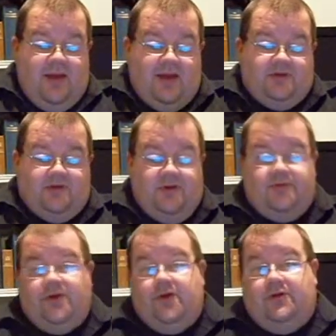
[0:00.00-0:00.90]
the
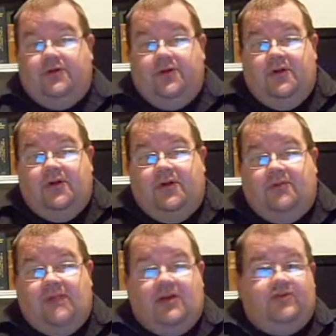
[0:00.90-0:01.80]
juvenile
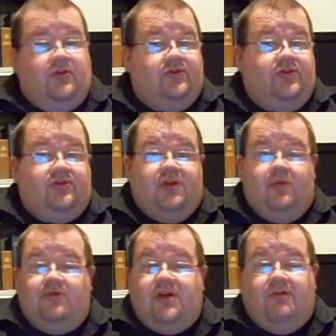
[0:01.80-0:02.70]
can make jurisdiction in
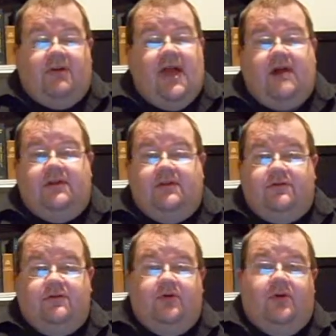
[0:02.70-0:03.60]
whichever county the
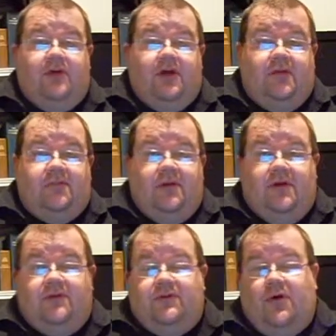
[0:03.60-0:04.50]
two are in.
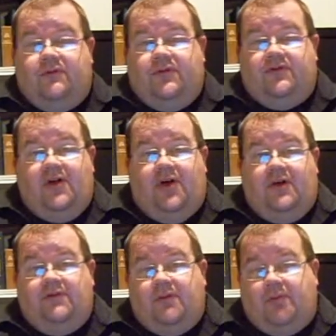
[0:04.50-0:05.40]
So if
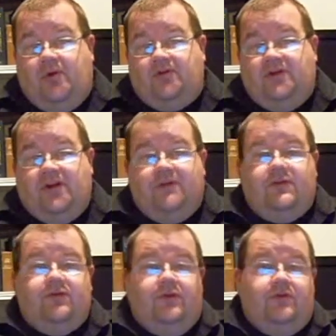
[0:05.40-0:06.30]
the person gives
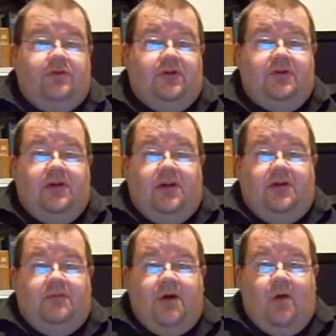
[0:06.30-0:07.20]
the juvenile
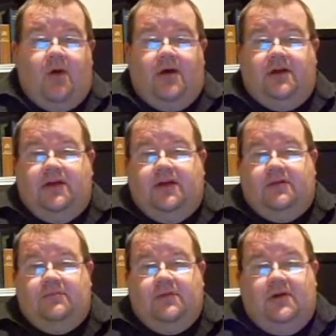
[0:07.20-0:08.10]
the marijuana in